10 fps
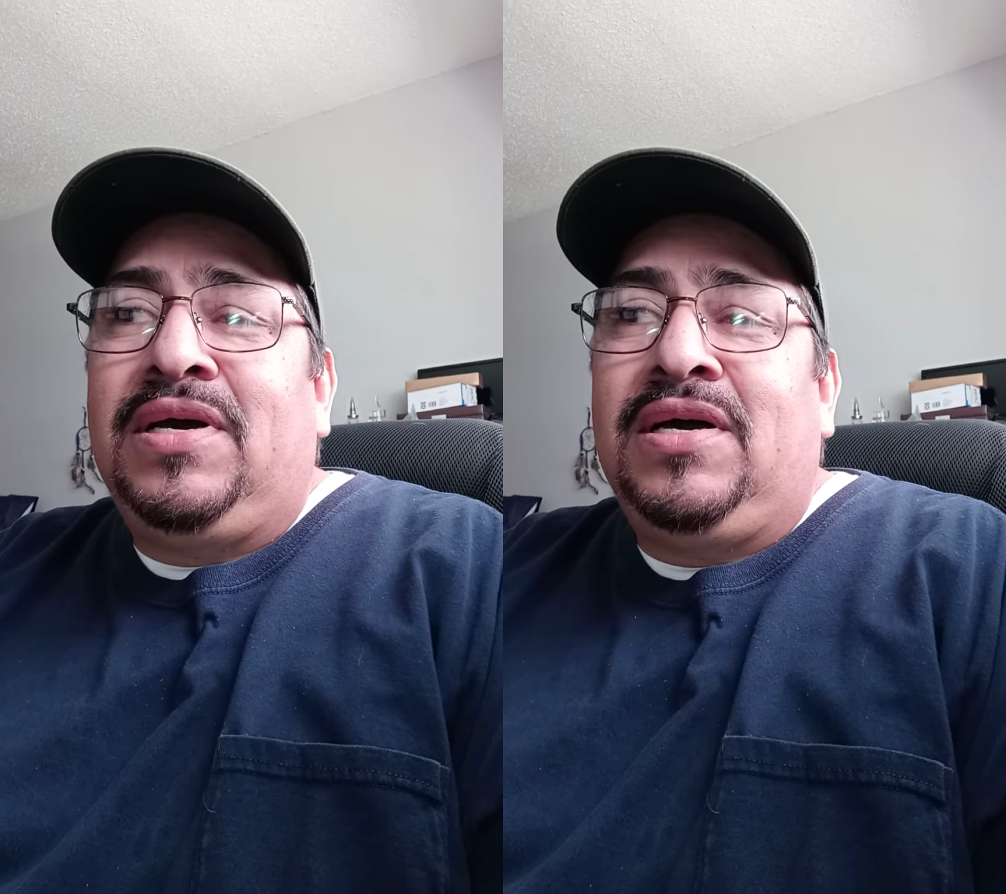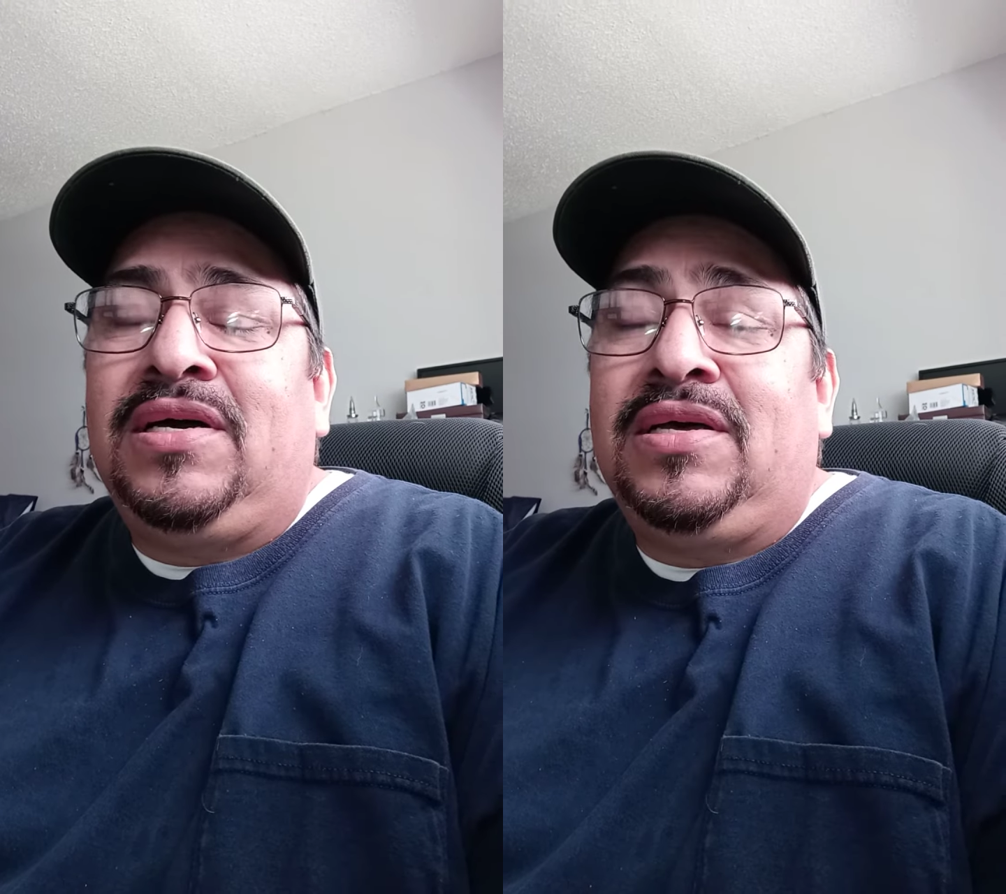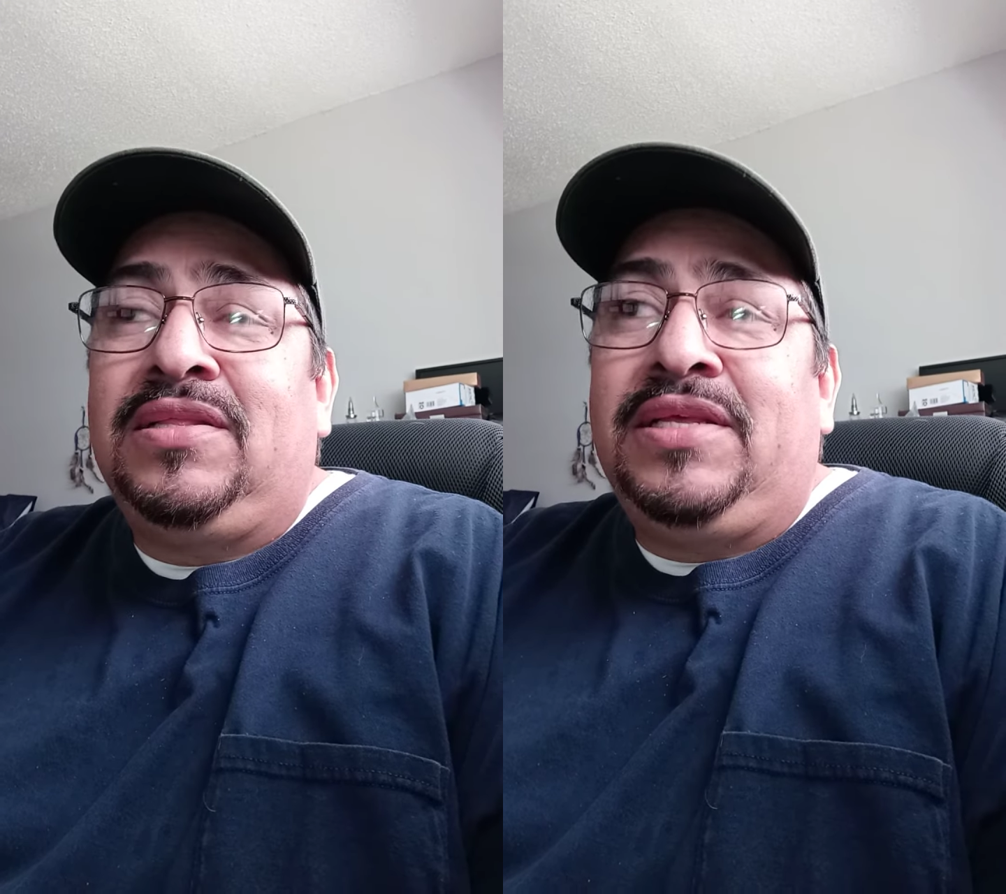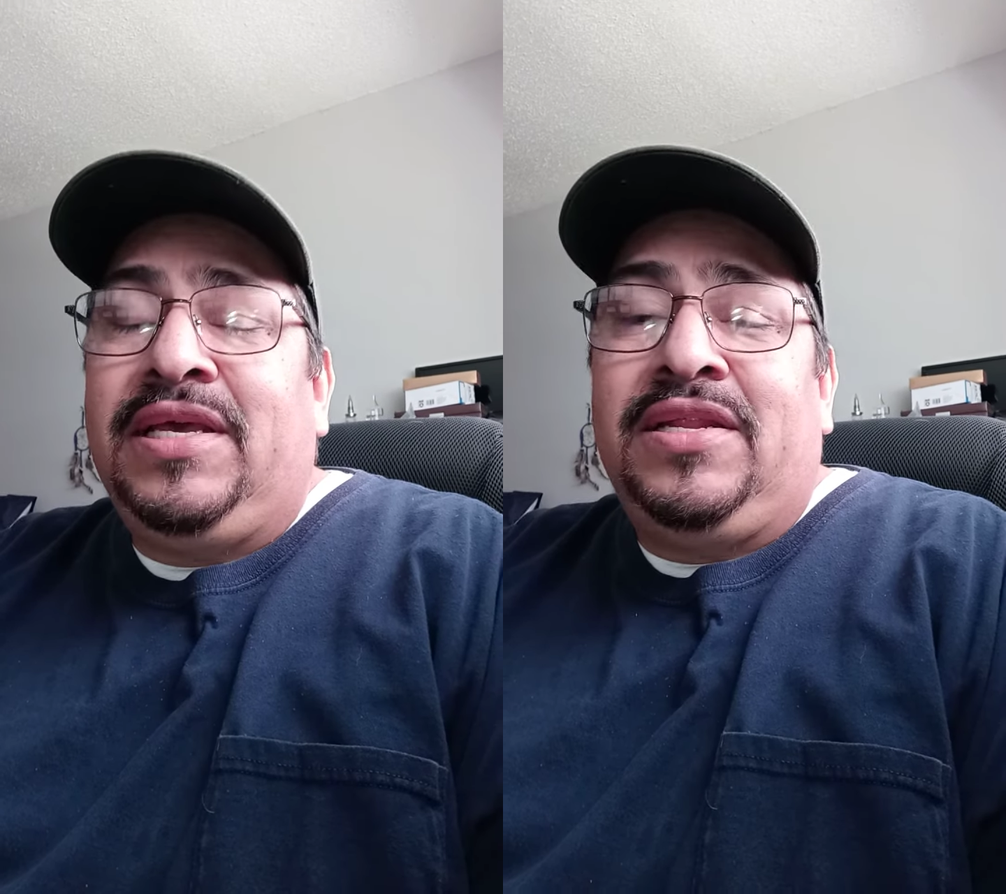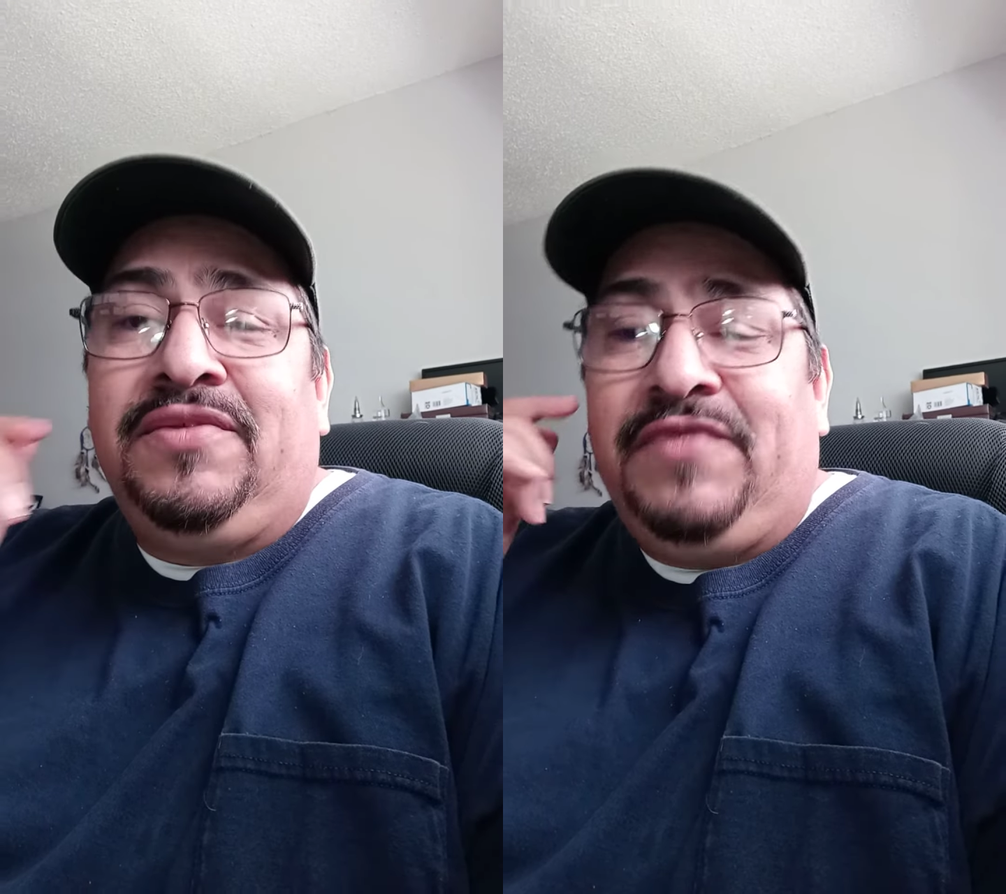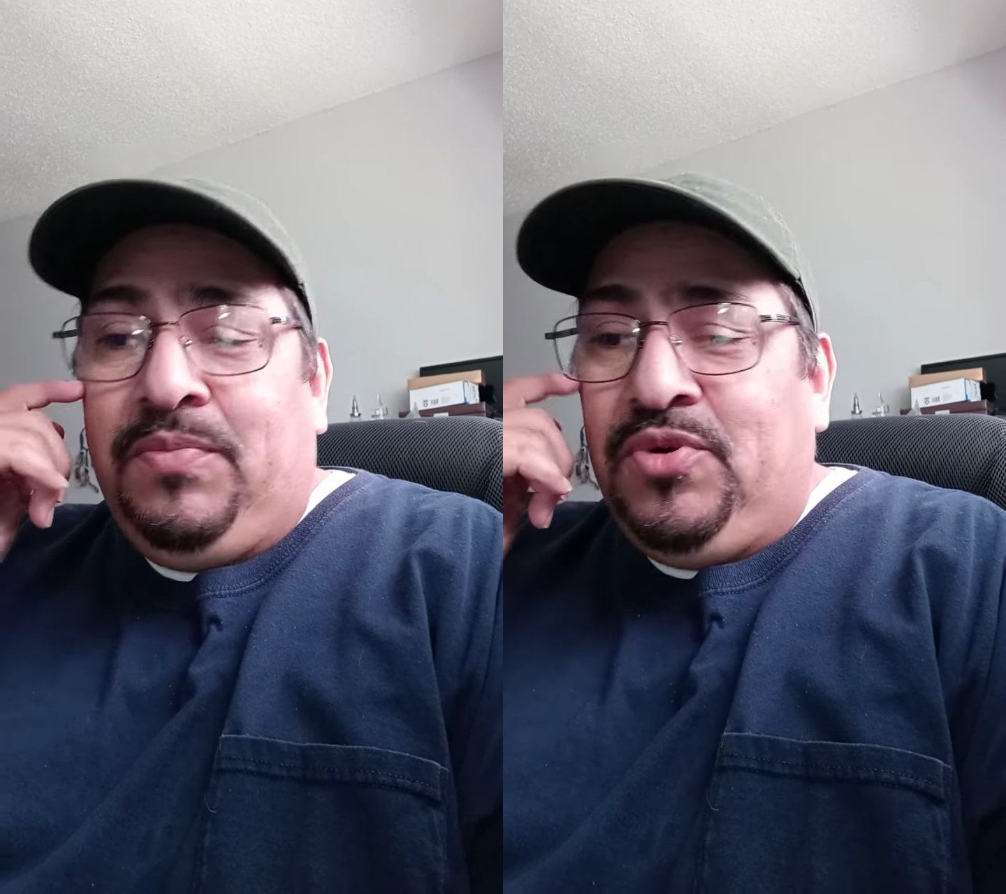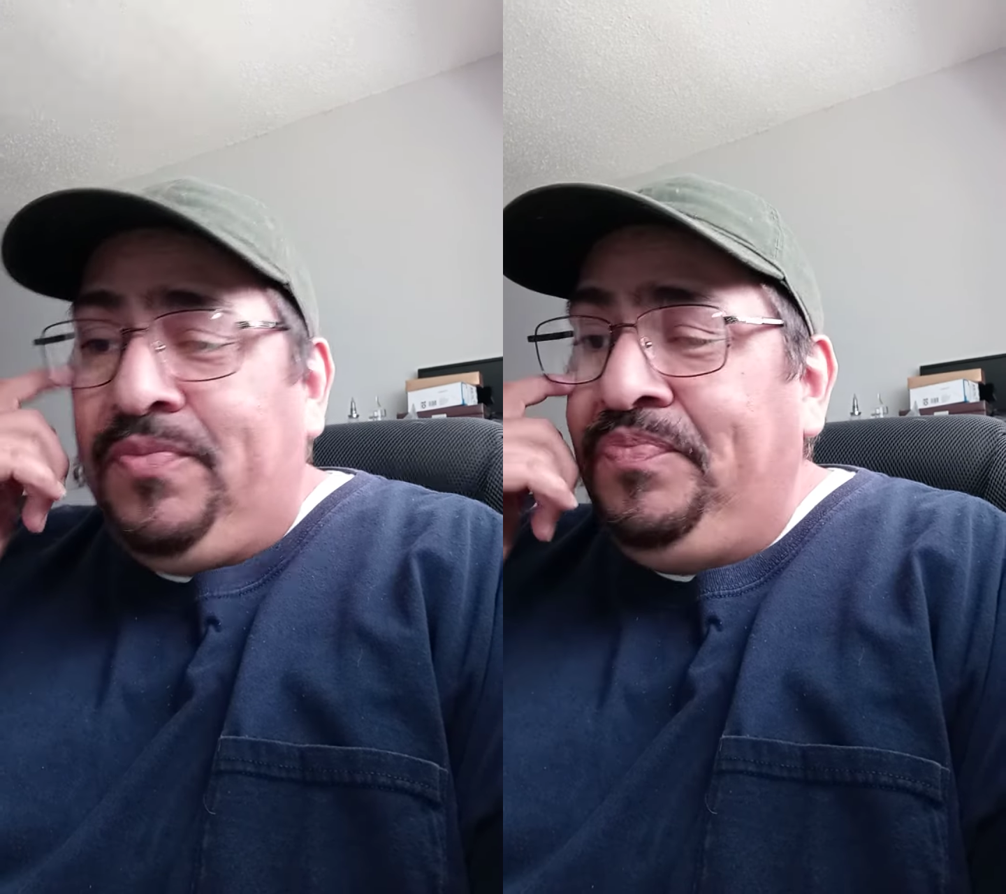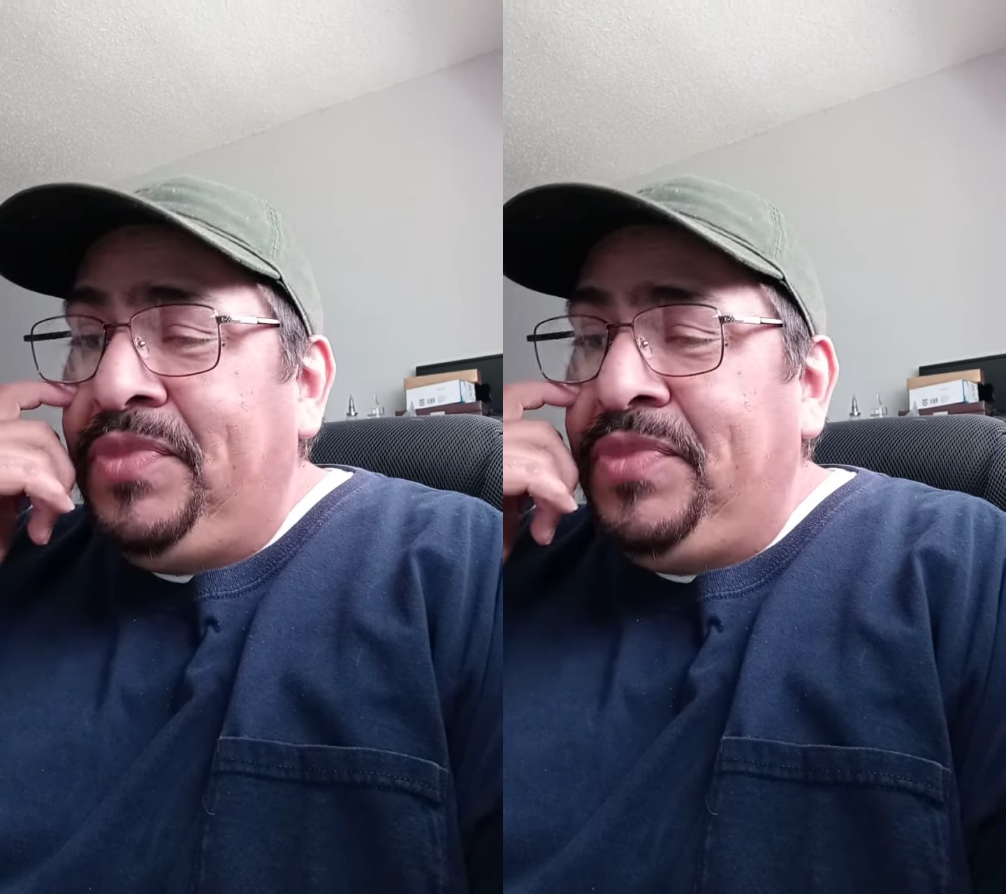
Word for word: uh, the end of April.